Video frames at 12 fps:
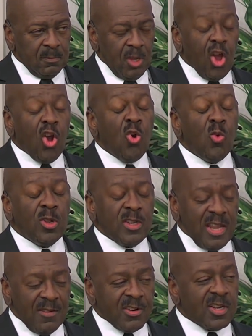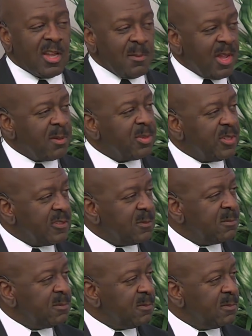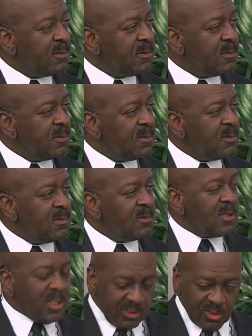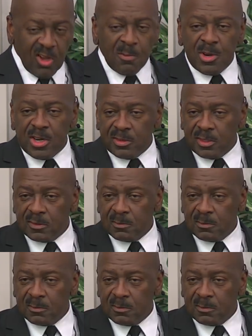who will never come out of prison because they're all murderers.